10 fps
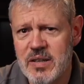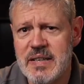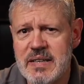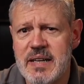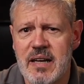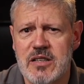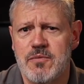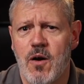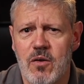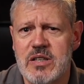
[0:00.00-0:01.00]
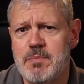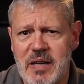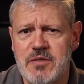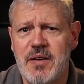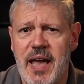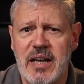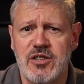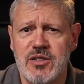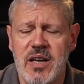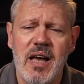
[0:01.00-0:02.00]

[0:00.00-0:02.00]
the details of all the specifications.